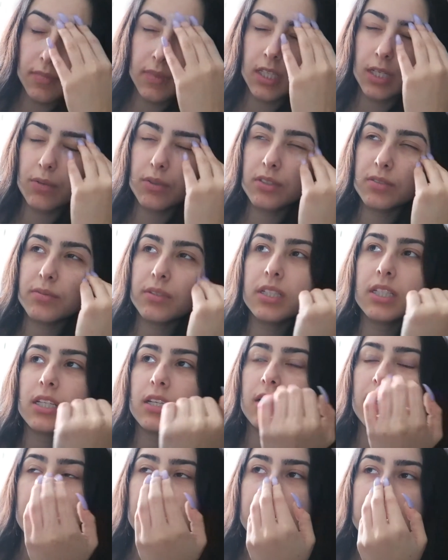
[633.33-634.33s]
he was
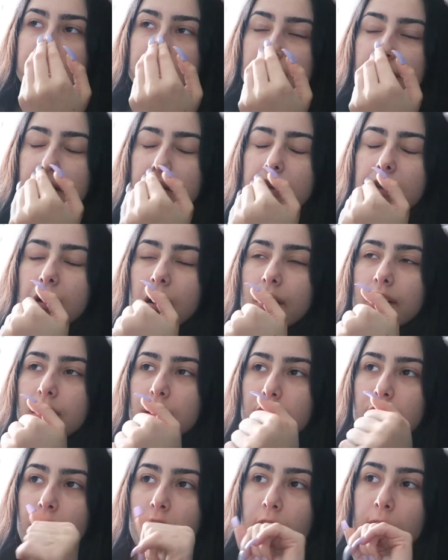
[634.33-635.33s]
really, he was like gone a
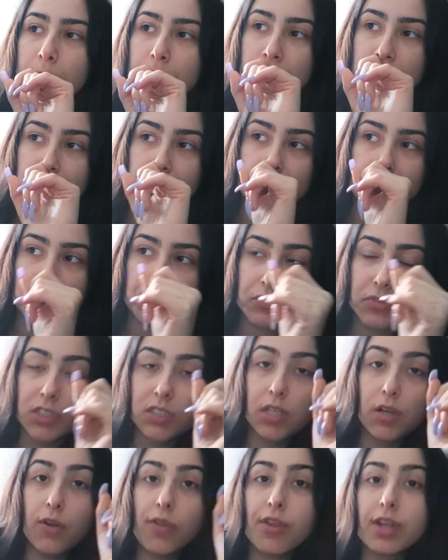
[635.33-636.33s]
lot.
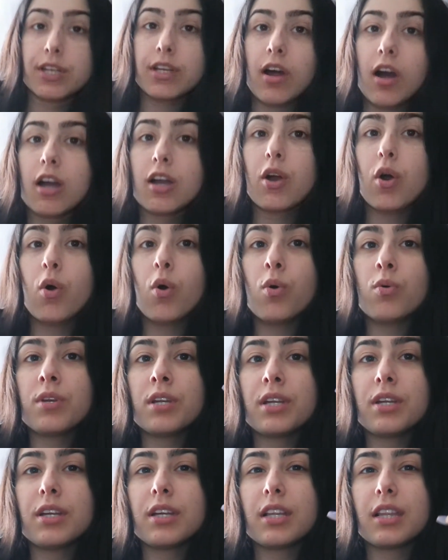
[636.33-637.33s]
So the dog
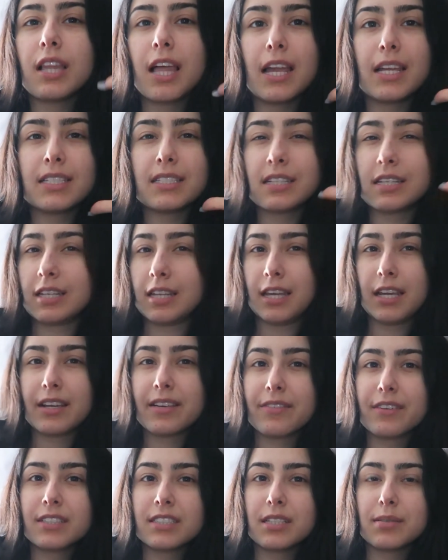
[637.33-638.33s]
only liked
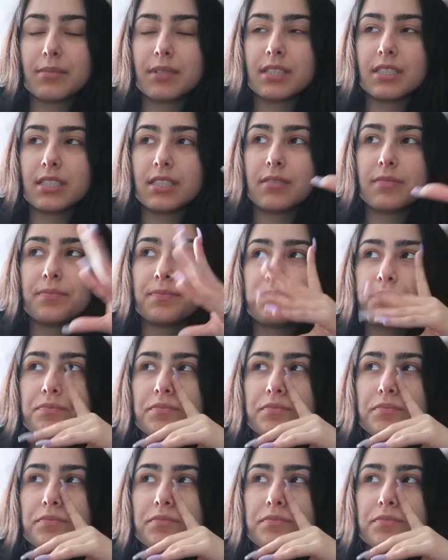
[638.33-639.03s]
Nick for some reason.